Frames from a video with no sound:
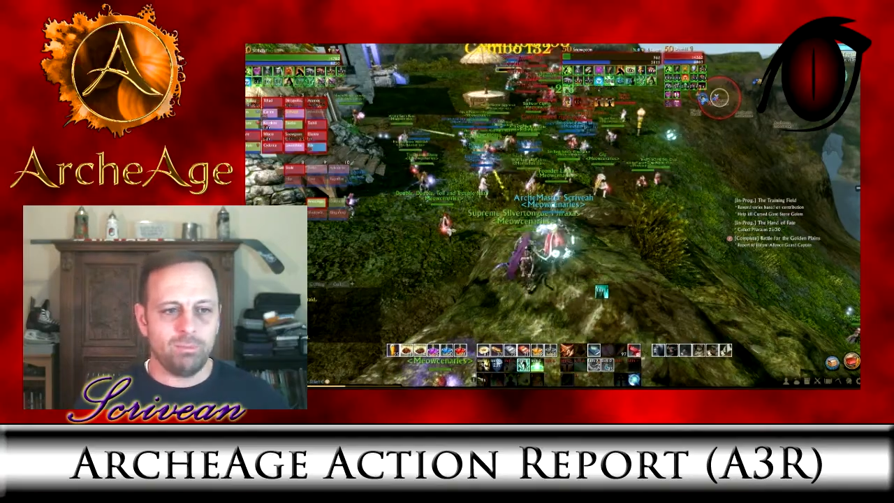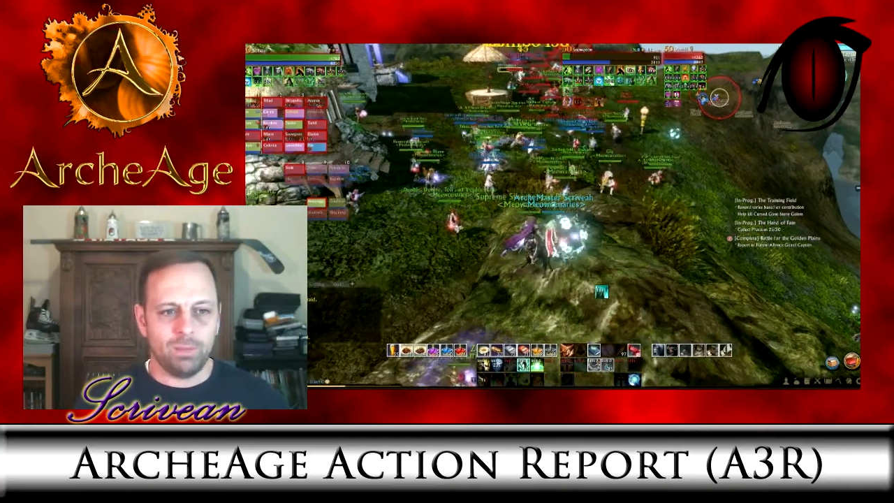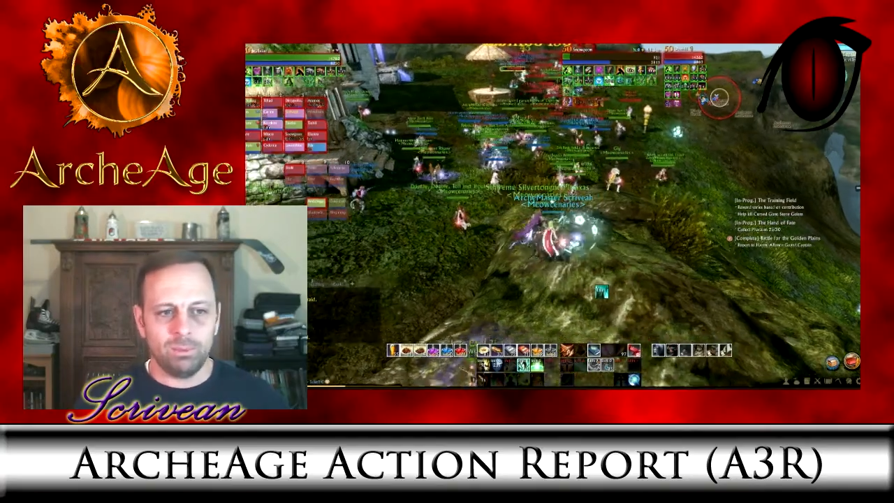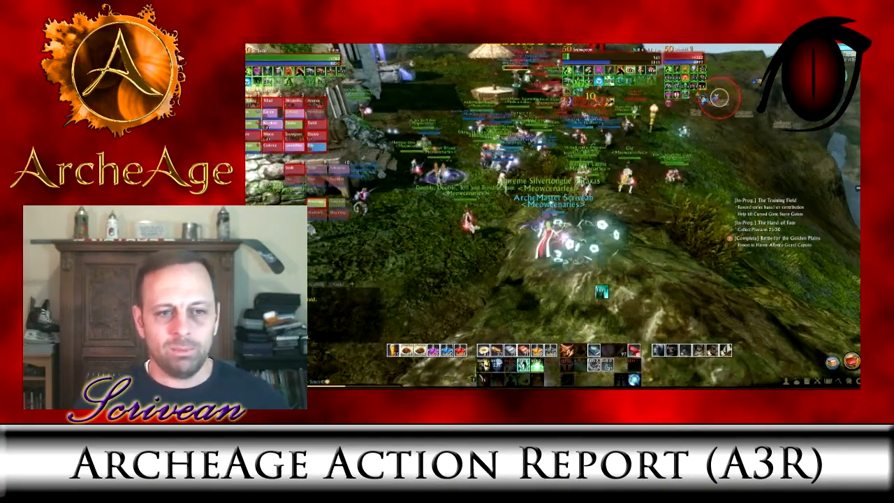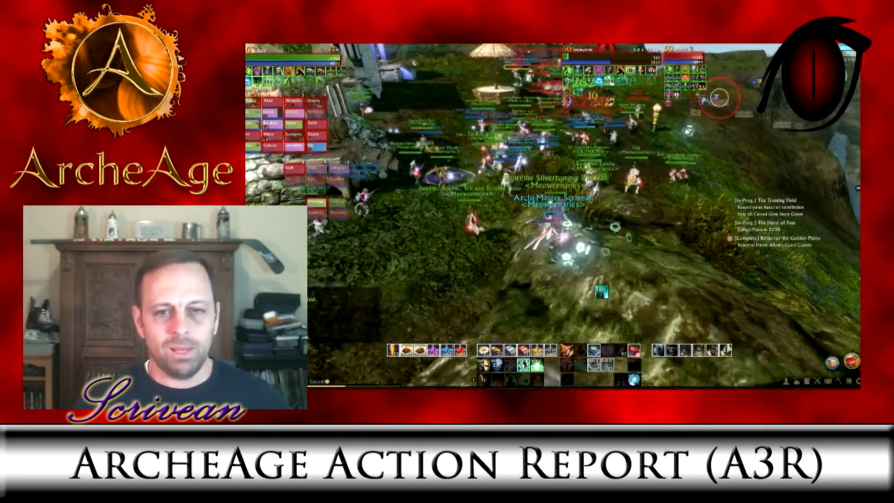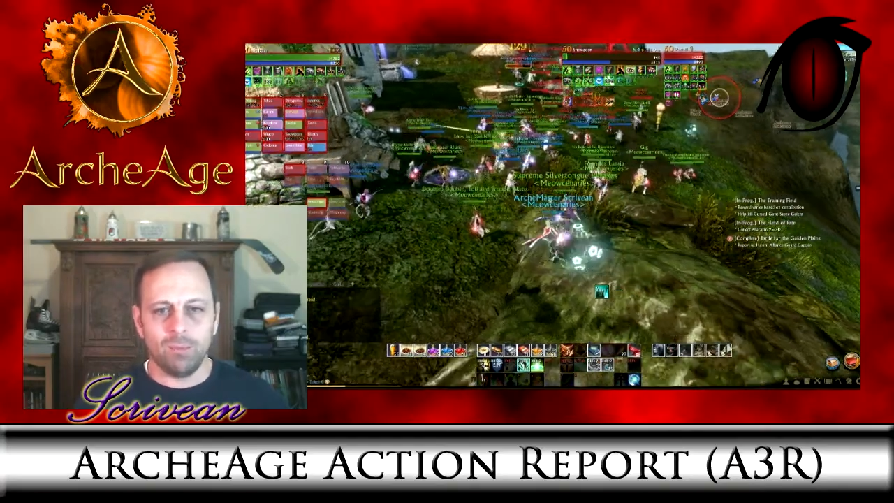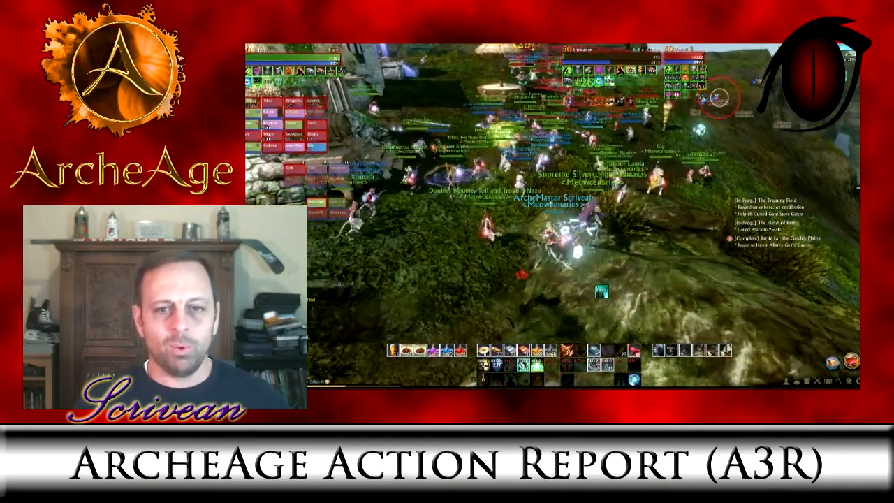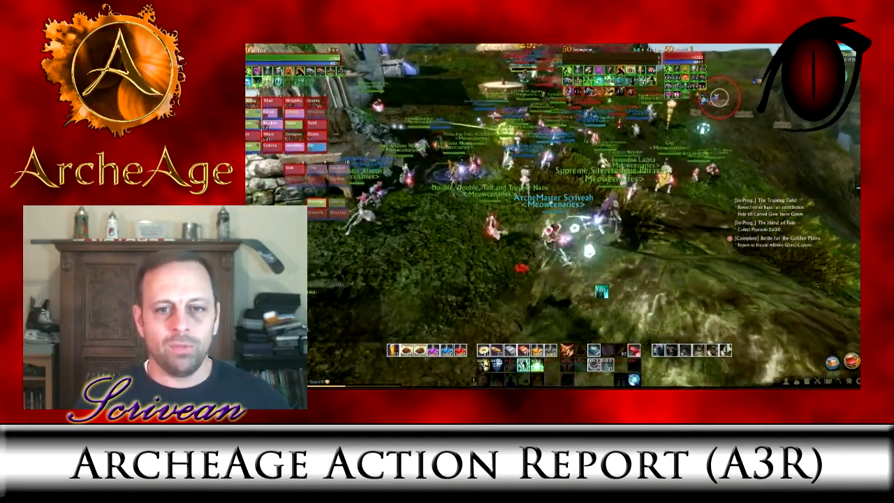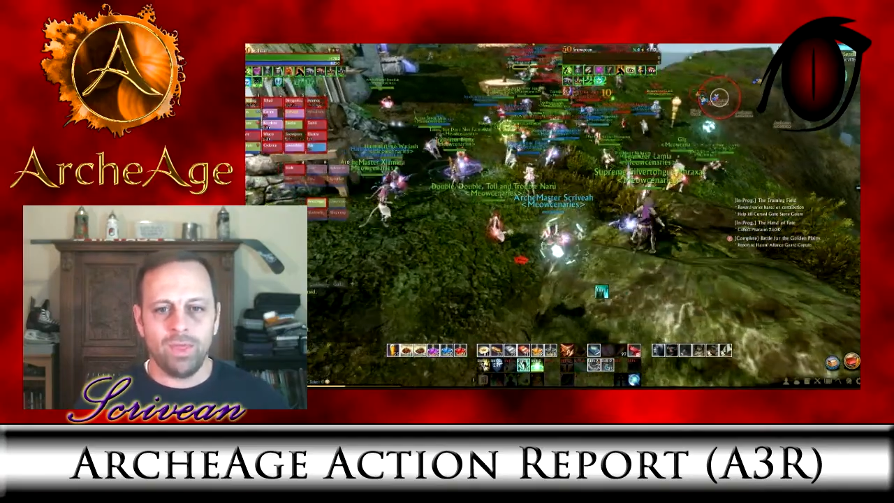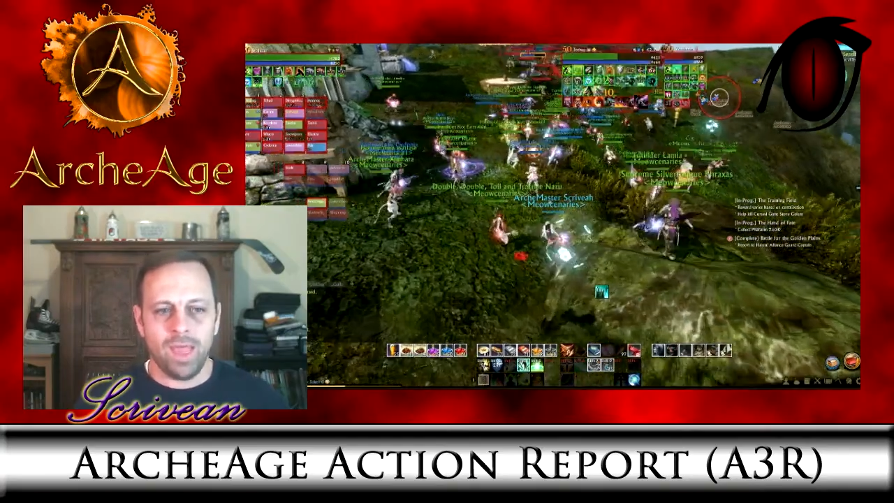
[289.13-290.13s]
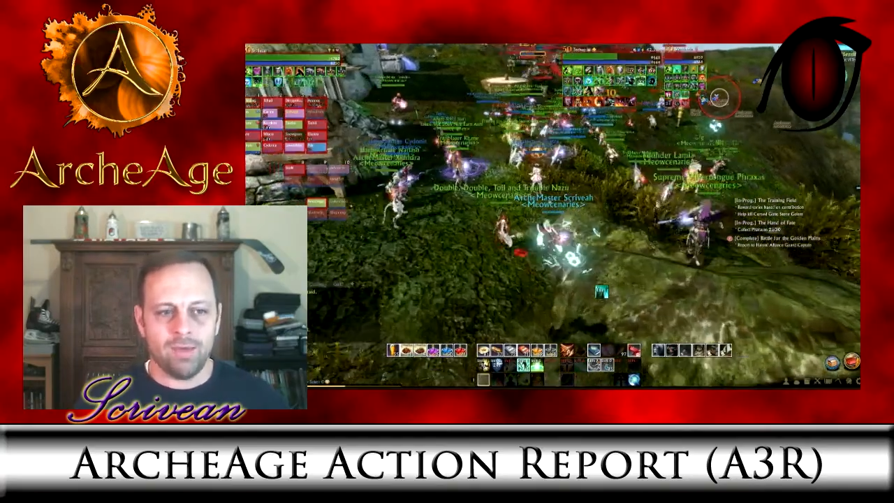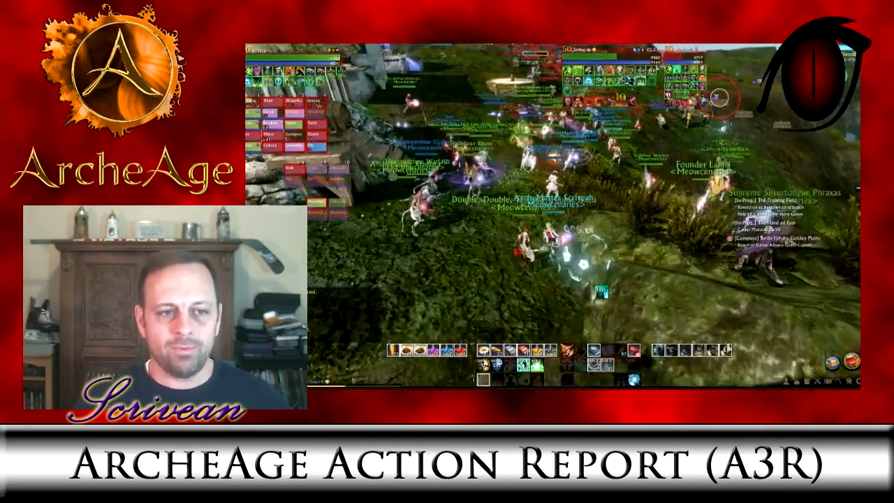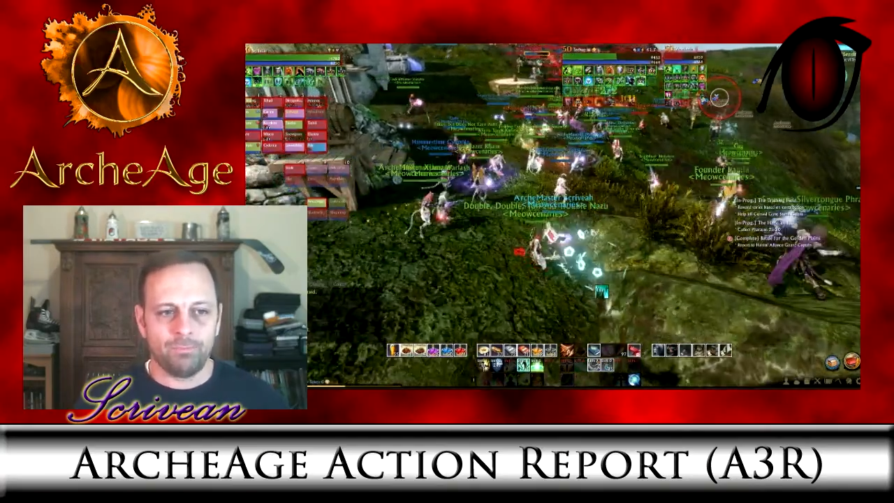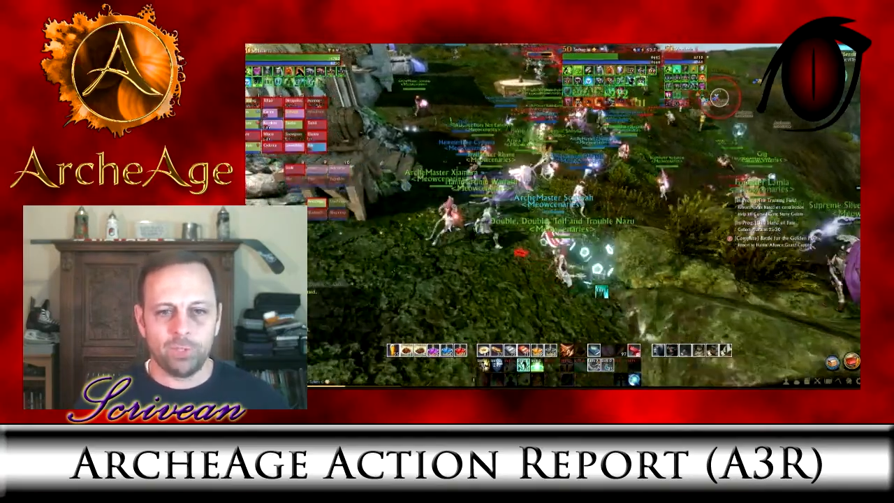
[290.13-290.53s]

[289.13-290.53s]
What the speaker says: blah, blah, blah. Well, they haven't.